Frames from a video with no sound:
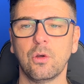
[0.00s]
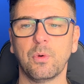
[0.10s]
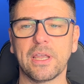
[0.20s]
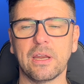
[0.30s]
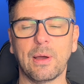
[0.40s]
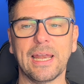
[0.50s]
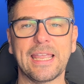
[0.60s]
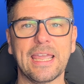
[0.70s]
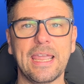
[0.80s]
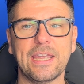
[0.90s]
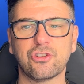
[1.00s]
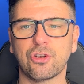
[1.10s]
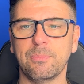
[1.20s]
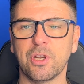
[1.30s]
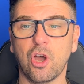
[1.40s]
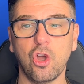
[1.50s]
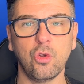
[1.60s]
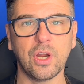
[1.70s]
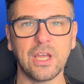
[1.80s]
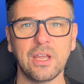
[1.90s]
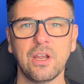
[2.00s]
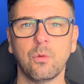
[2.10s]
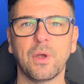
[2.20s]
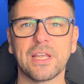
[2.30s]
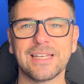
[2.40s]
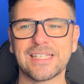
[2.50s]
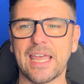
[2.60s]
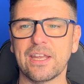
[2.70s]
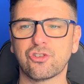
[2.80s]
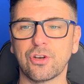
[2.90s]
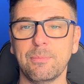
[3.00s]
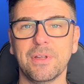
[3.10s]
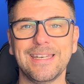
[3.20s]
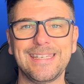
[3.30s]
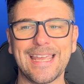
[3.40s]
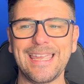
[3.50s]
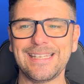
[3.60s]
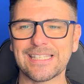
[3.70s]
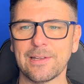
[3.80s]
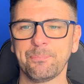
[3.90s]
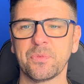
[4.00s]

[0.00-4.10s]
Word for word: We're going to allocate a treatment owner. We're going to set a treatment date.